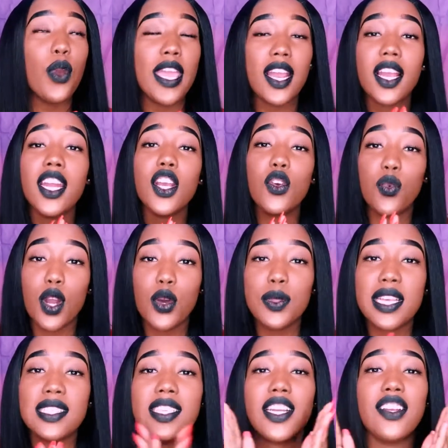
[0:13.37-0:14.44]
We are gonna grow
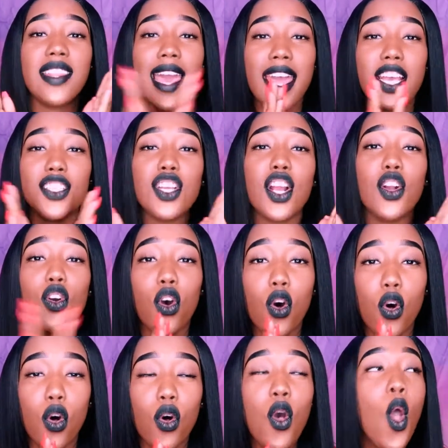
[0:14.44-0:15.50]
this year. That is our
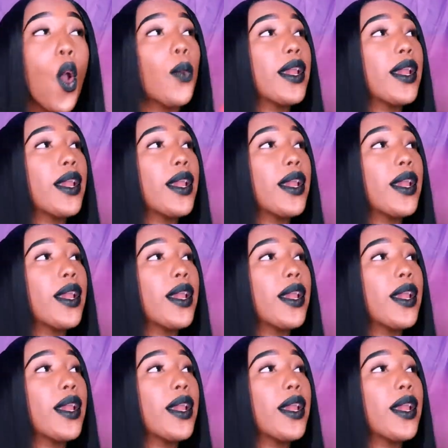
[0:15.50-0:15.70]
goal.